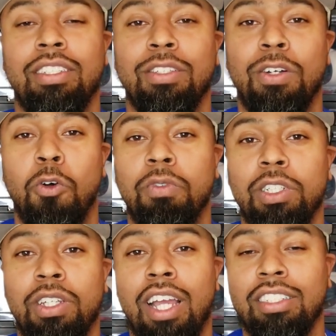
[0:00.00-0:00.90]
So
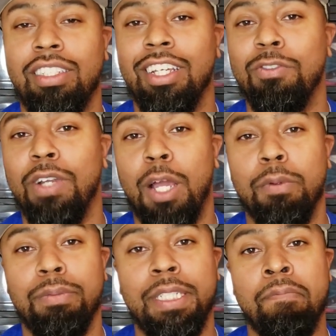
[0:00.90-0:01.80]
hopefully you guys stick around
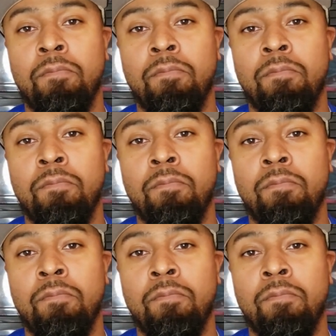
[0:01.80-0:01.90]
with me.